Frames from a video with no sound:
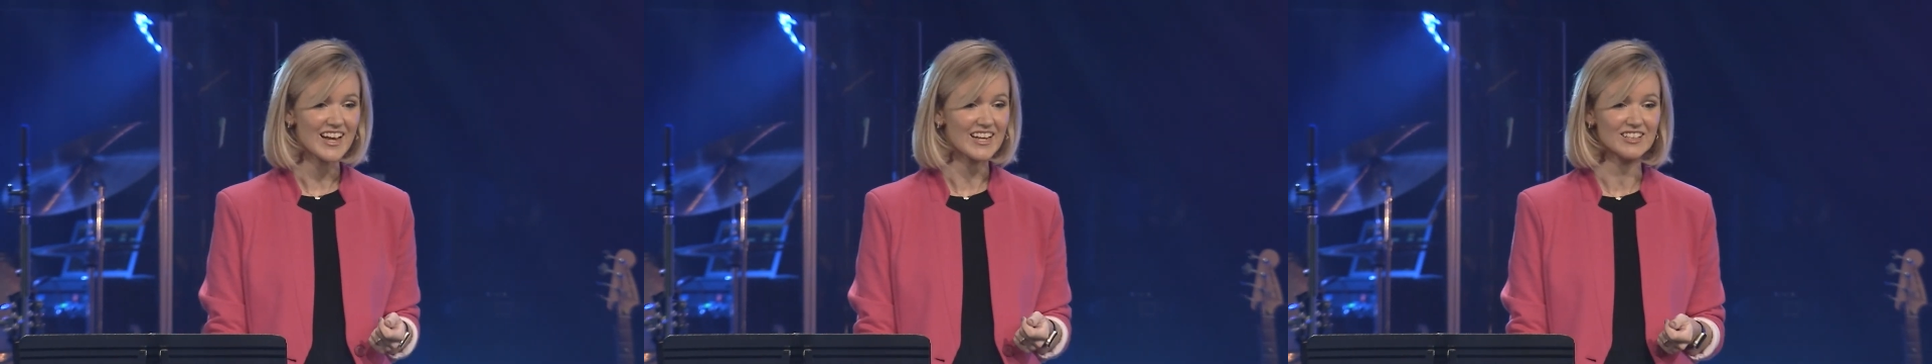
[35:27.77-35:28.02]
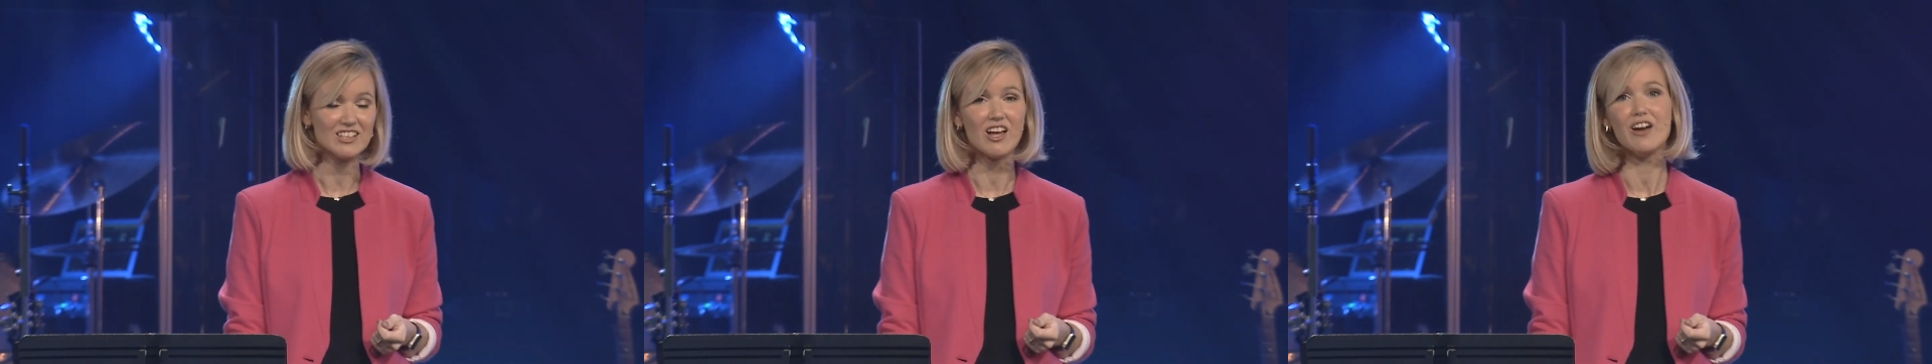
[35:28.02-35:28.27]

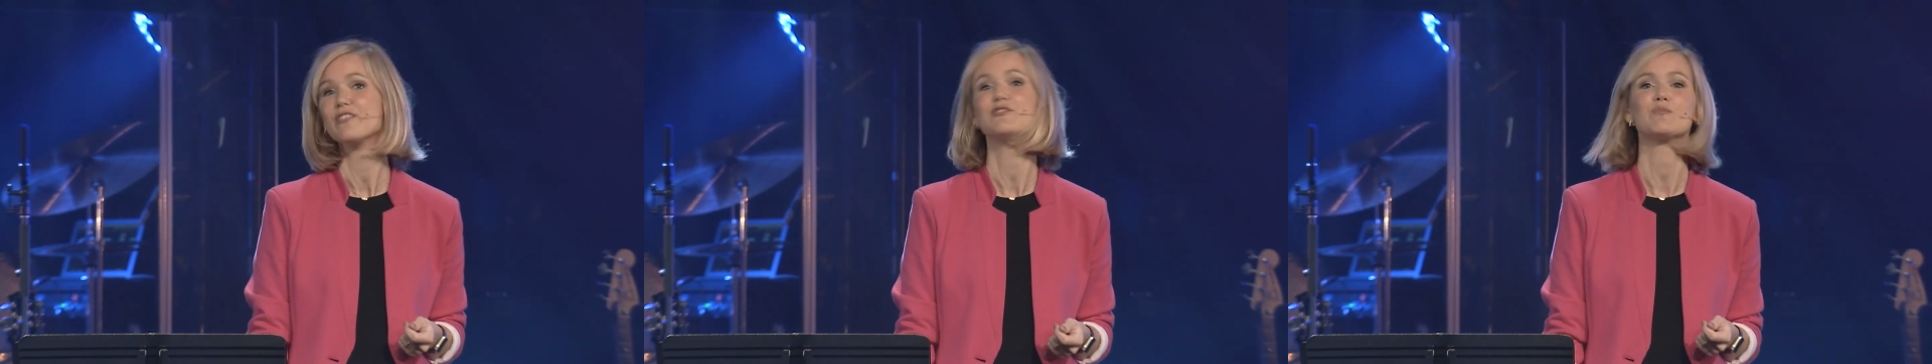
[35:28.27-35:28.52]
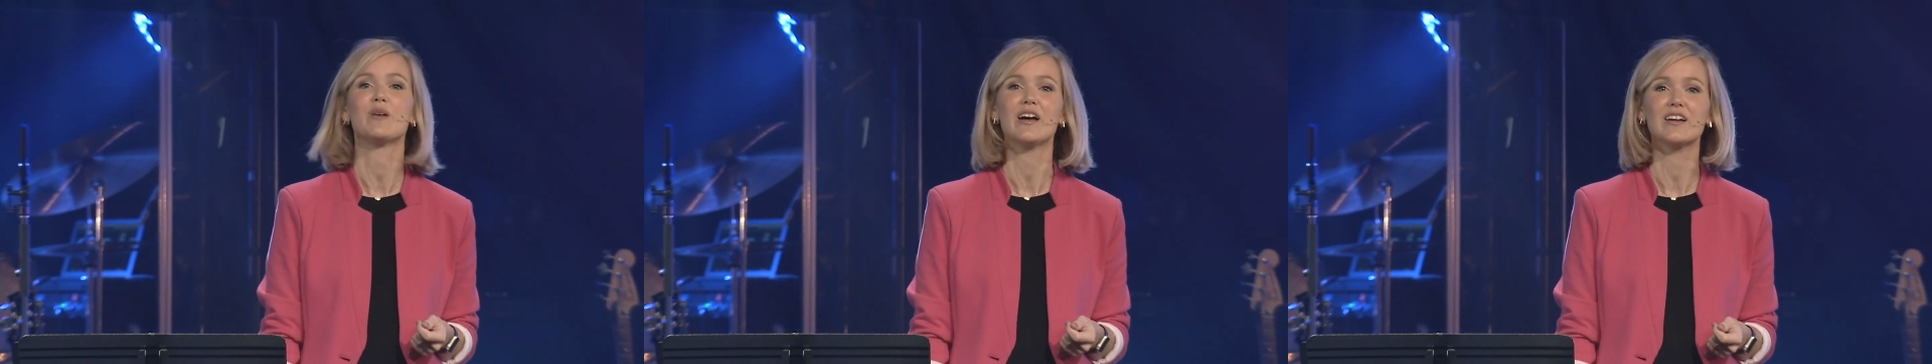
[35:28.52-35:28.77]
and
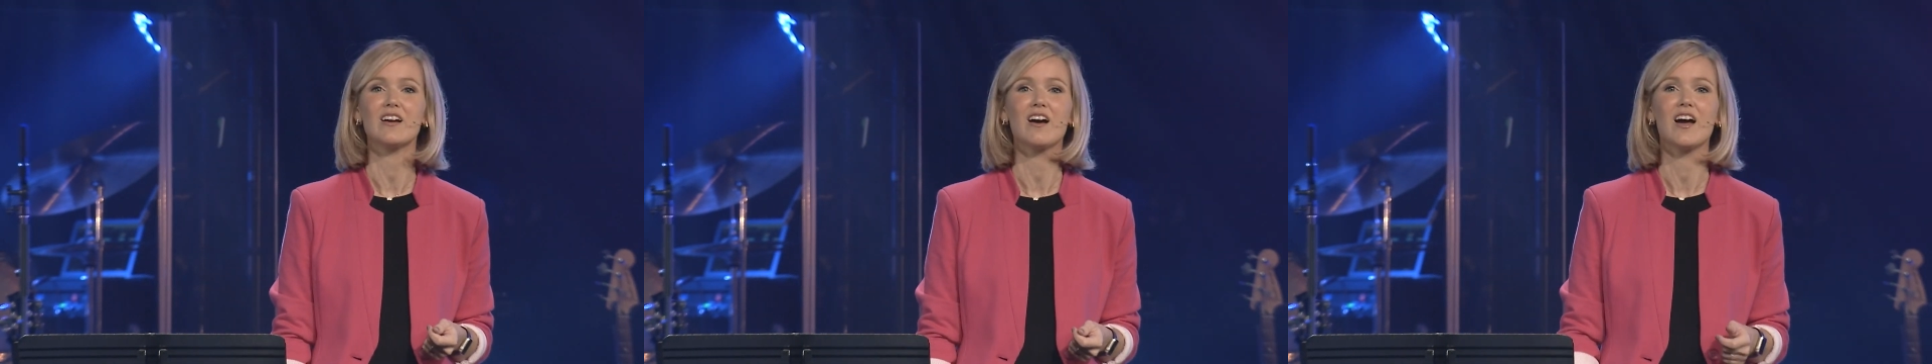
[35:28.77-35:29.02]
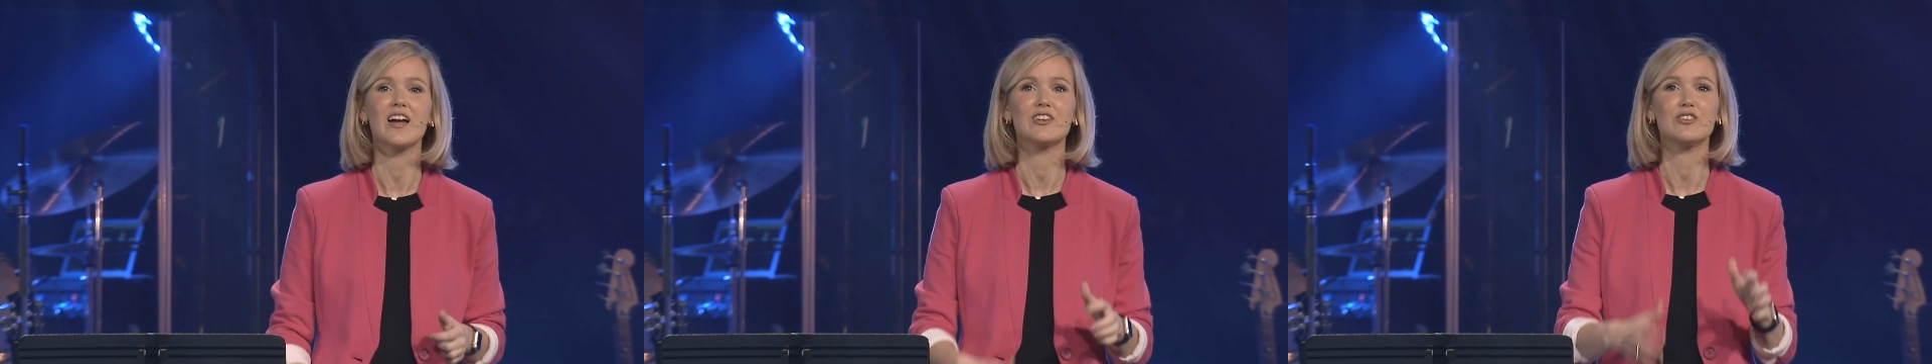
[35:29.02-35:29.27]
loved by God.